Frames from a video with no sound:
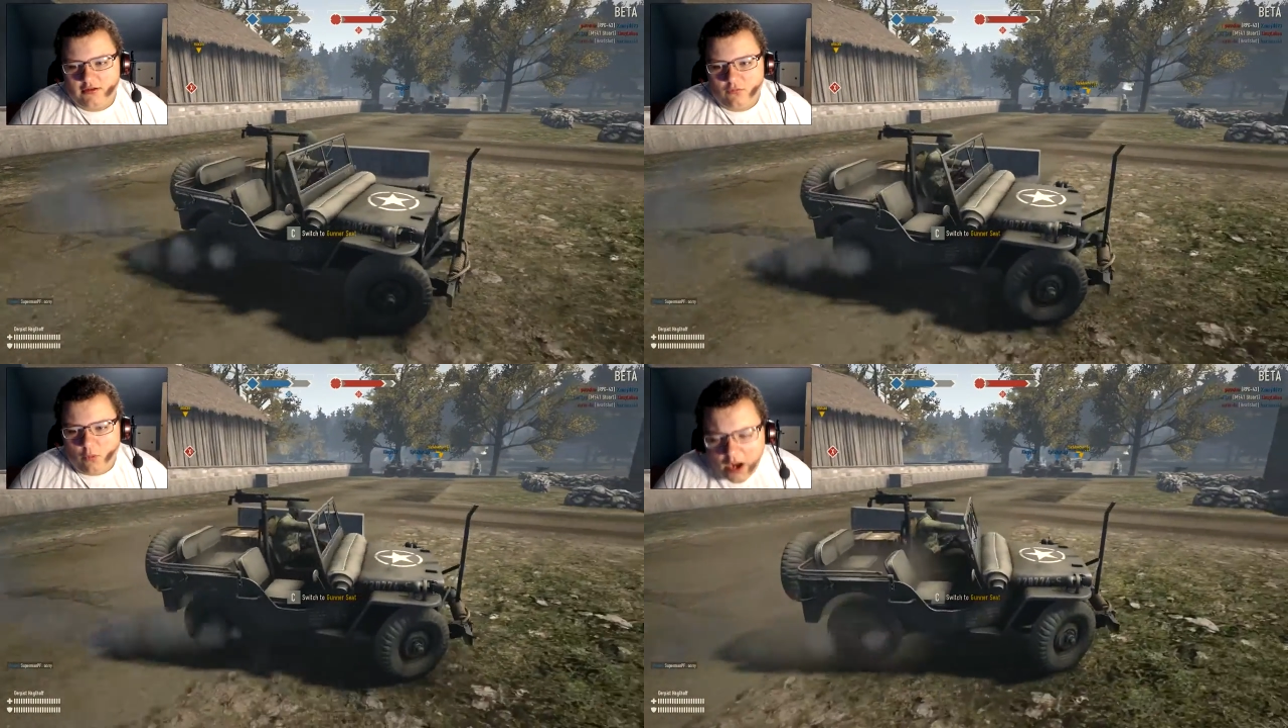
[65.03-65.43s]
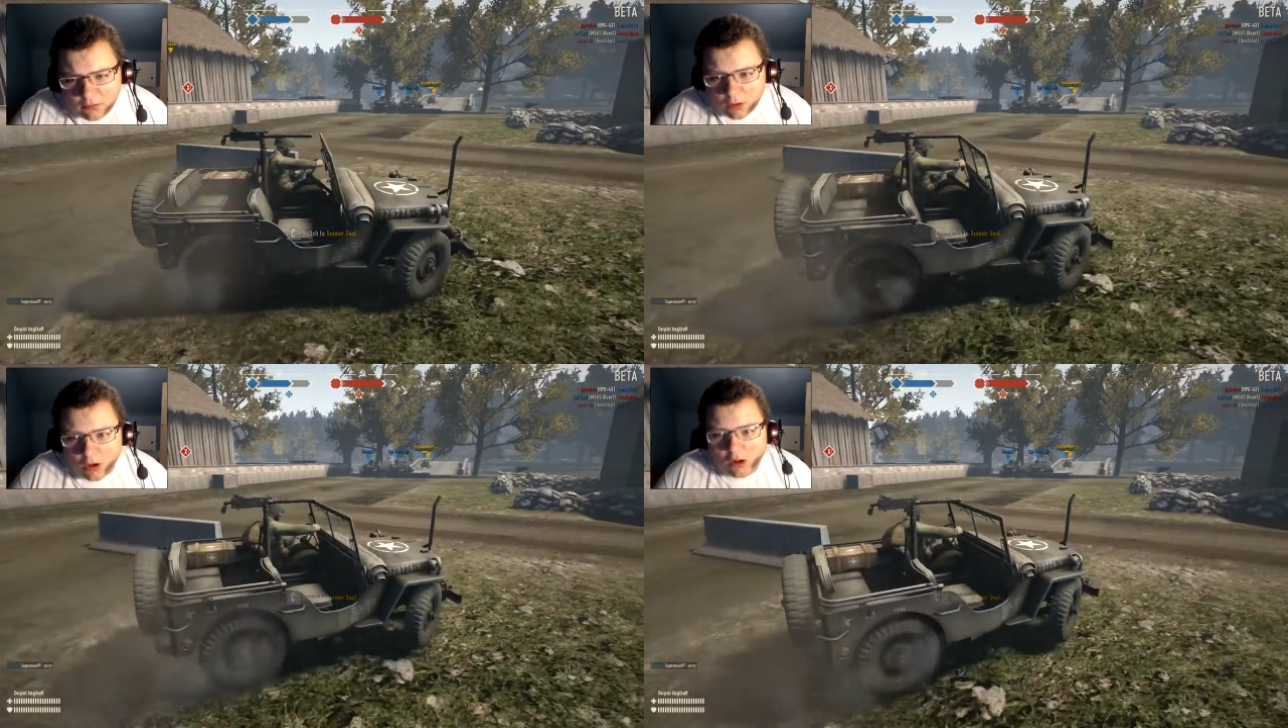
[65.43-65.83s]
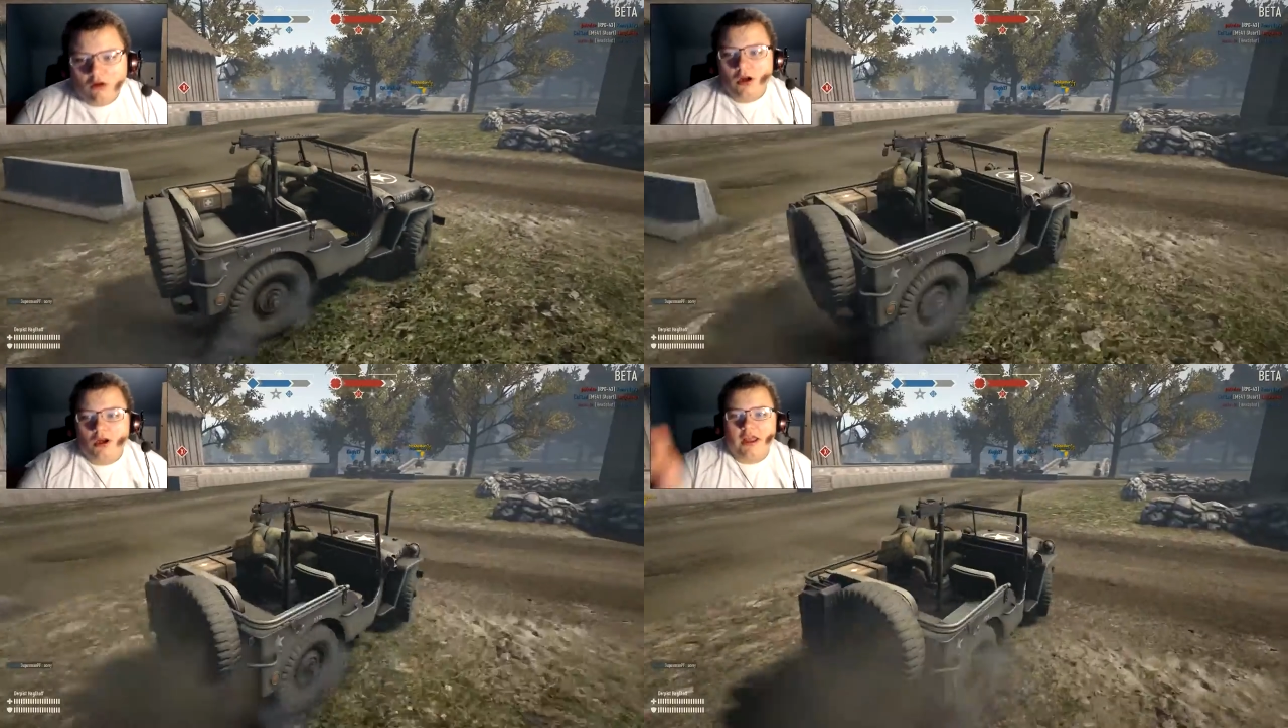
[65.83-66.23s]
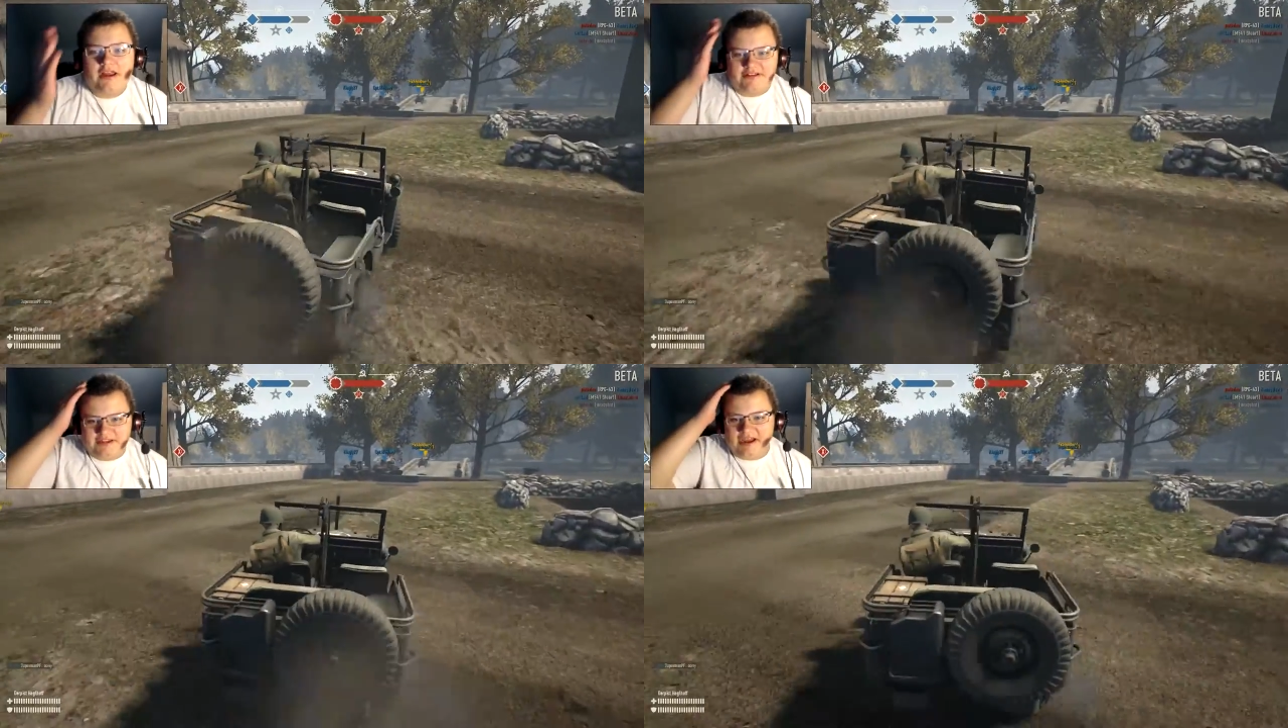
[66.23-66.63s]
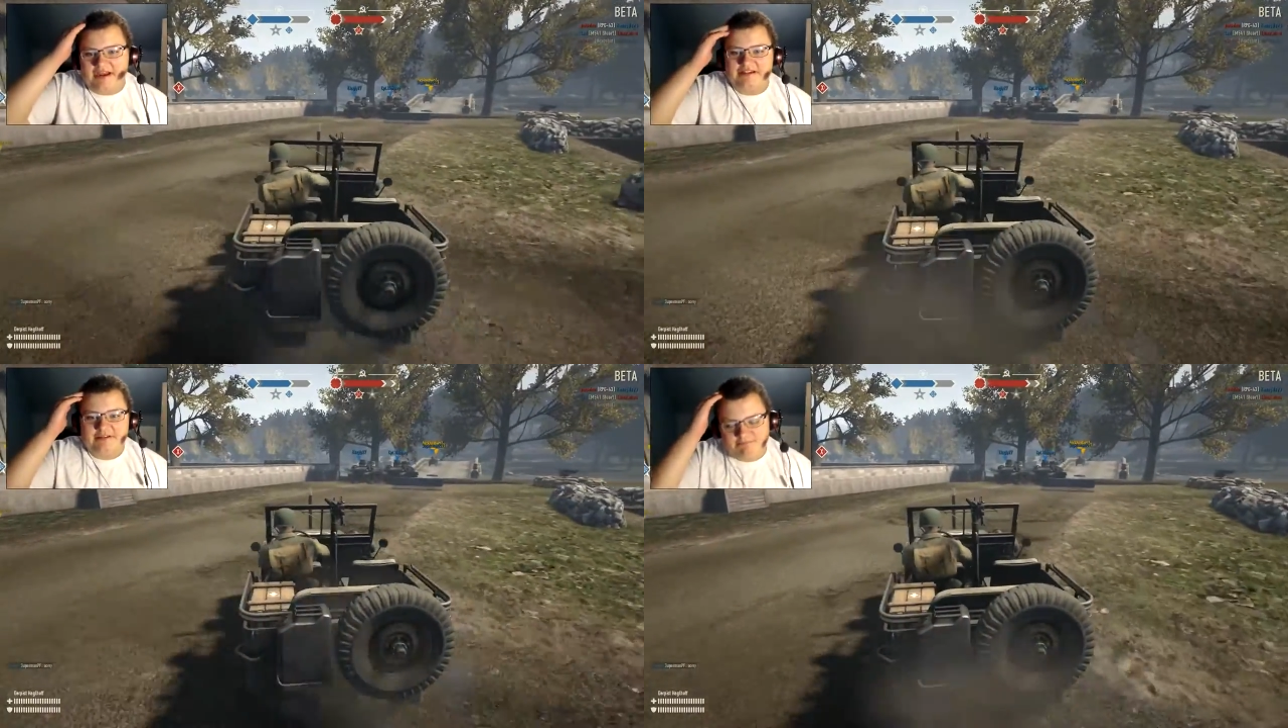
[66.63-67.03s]
Why are all our light
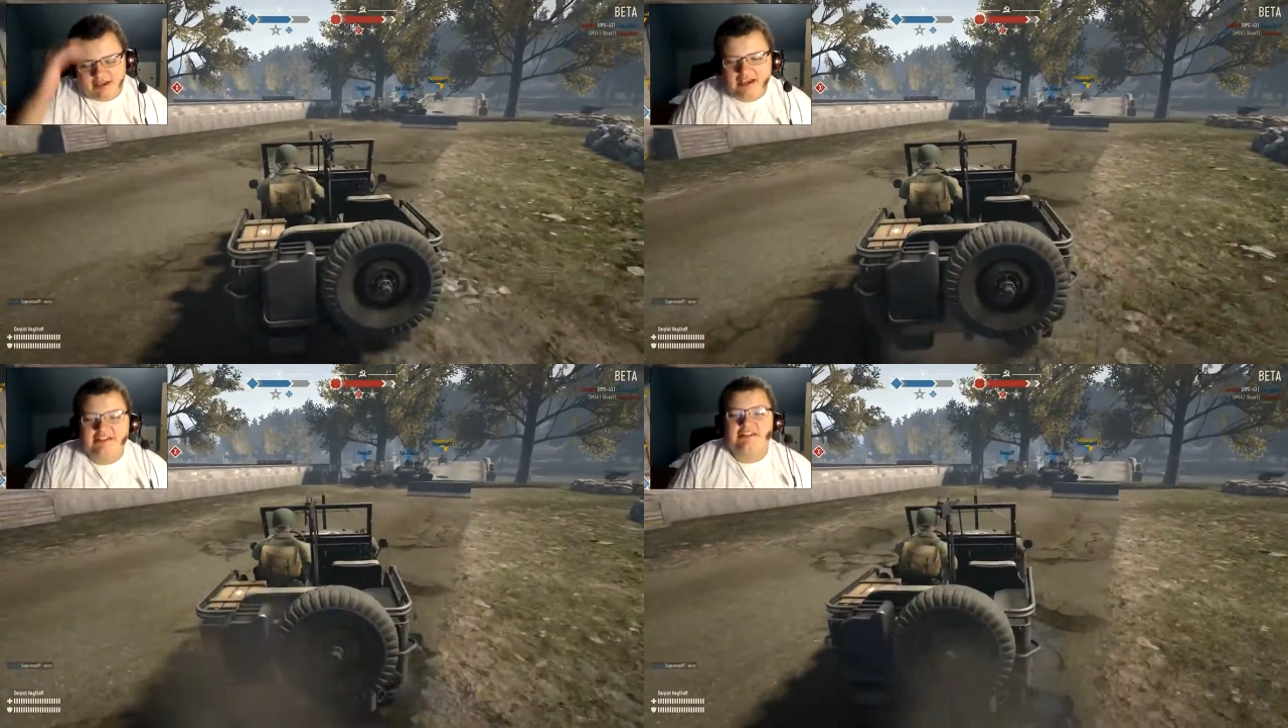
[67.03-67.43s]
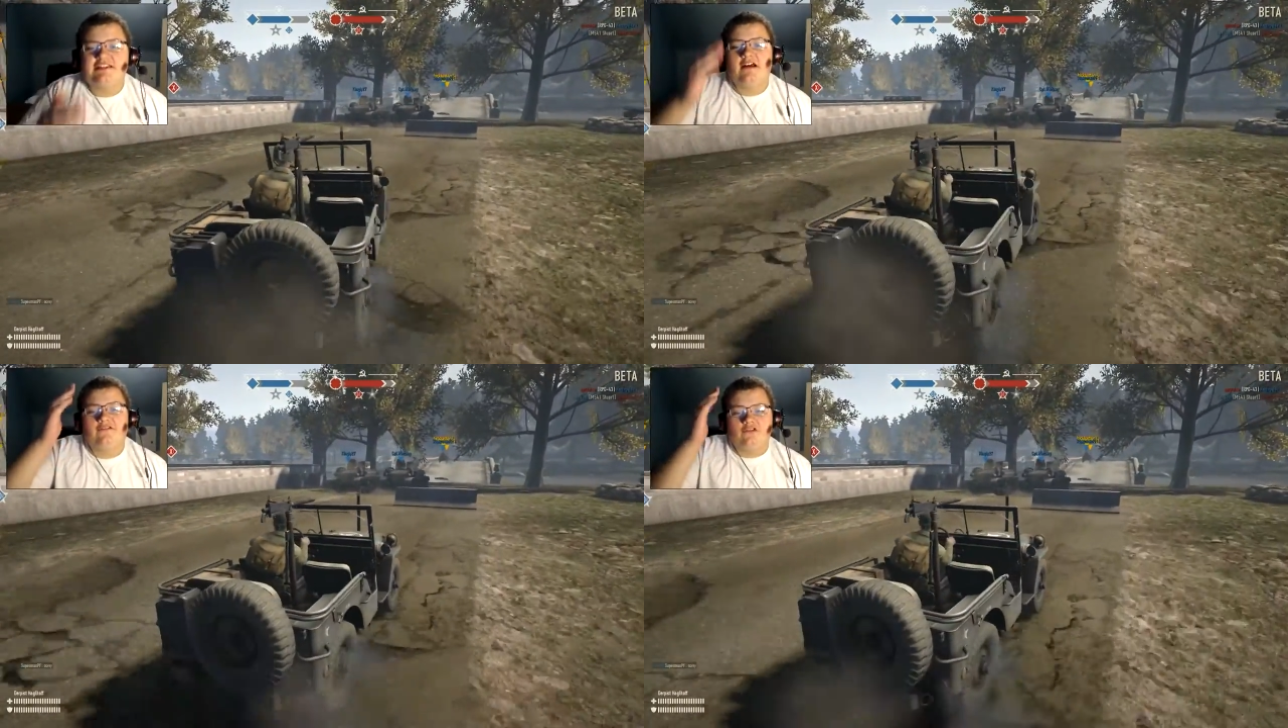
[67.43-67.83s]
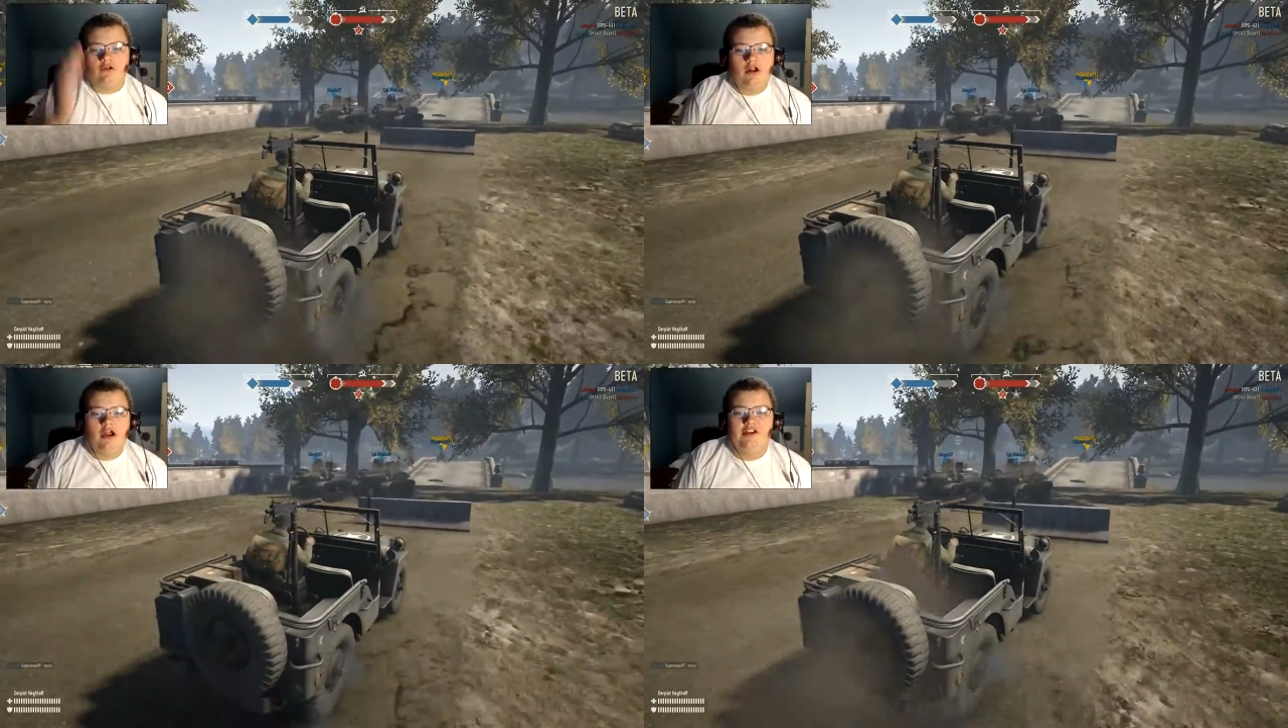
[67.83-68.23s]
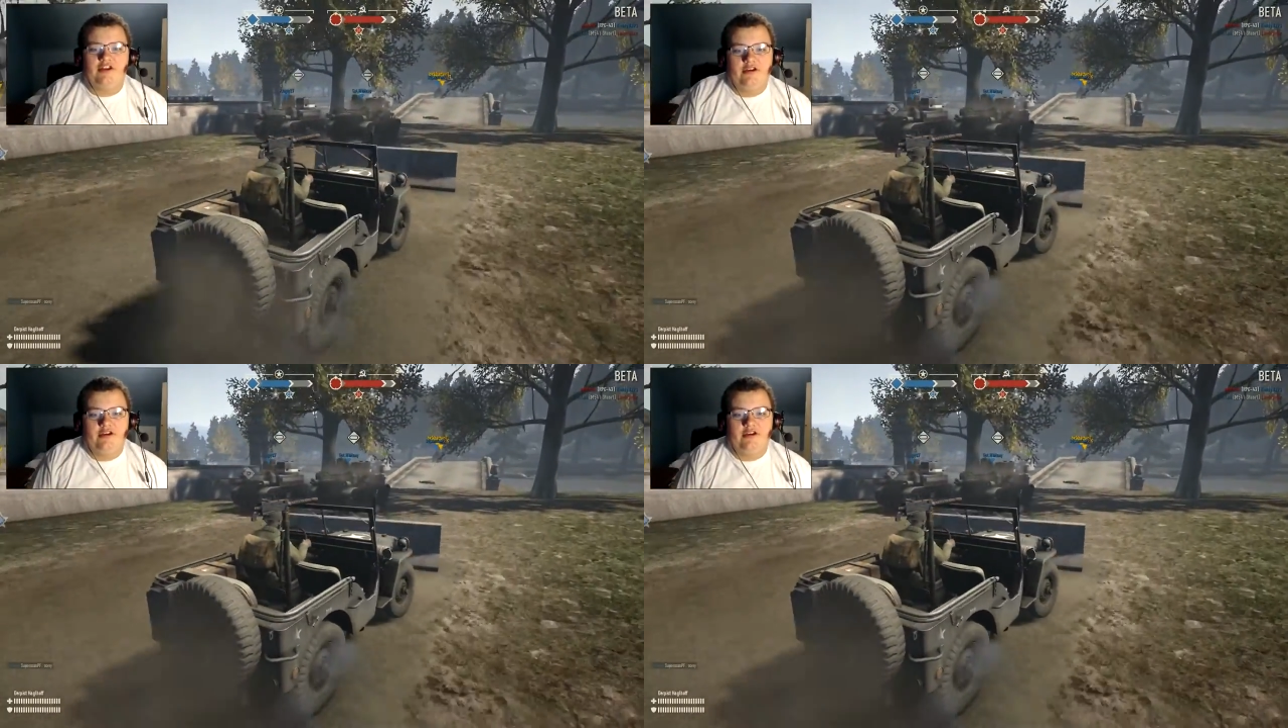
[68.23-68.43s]
tanks pieces of crud?